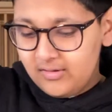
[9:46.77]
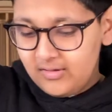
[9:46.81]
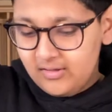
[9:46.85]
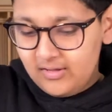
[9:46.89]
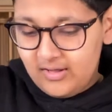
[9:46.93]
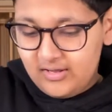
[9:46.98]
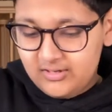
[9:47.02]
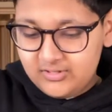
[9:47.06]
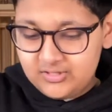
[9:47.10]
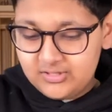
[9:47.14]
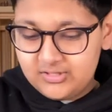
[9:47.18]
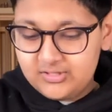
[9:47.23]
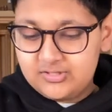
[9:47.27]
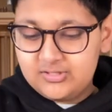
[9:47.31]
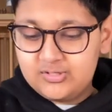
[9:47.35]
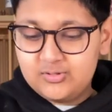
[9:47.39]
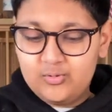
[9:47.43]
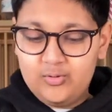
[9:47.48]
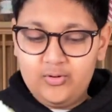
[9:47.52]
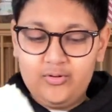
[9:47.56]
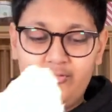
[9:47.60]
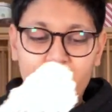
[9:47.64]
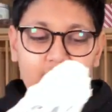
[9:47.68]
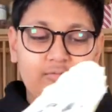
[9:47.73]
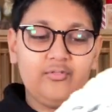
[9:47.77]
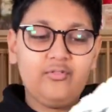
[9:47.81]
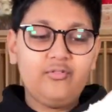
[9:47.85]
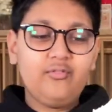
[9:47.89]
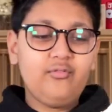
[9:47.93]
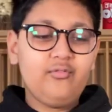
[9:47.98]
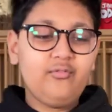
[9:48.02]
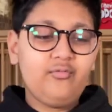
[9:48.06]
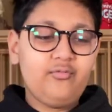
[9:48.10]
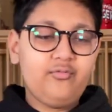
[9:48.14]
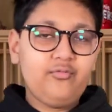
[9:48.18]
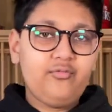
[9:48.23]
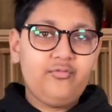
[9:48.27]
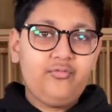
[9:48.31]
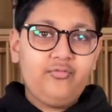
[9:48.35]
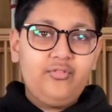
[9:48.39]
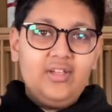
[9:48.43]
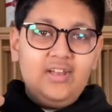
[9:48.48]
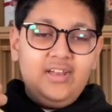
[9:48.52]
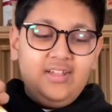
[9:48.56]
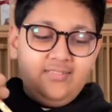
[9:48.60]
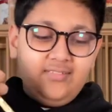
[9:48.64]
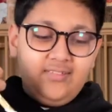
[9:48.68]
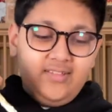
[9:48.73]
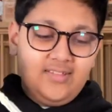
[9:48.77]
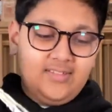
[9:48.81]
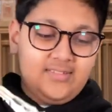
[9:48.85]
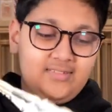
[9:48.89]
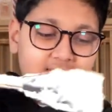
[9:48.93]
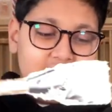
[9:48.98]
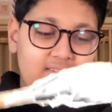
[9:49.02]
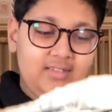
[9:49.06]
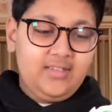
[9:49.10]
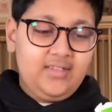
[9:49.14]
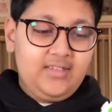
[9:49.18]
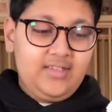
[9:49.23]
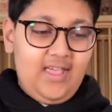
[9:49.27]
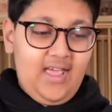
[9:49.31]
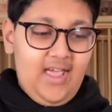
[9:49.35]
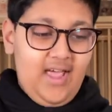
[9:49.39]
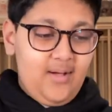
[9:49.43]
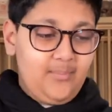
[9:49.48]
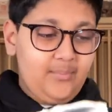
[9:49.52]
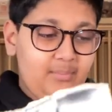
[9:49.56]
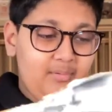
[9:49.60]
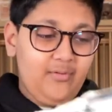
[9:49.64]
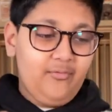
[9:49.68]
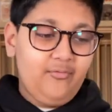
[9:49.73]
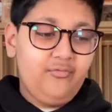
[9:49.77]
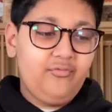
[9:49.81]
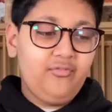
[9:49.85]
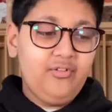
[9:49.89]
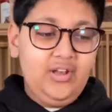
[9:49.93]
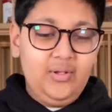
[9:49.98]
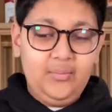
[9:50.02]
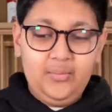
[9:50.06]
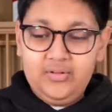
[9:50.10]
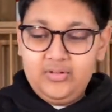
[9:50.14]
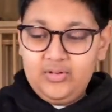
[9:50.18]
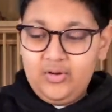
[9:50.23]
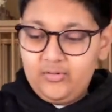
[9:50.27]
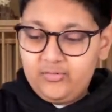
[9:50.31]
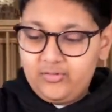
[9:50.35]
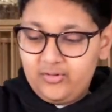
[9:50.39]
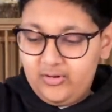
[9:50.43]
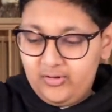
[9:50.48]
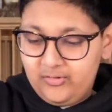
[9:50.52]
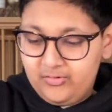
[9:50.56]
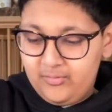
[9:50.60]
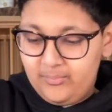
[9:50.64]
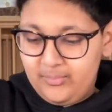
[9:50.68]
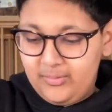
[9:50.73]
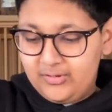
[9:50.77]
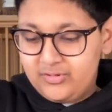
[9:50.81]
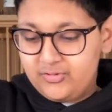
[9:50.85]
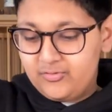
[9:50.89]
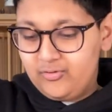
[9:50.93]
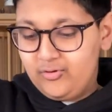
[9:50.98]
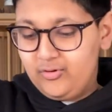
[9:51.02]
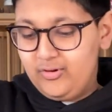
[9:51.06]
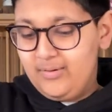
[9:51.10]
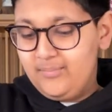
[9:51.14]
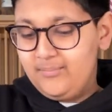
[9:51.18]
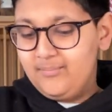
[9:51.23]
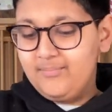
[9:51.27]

and just sort of fill in this gap and fill it with lots and lots of buttercream.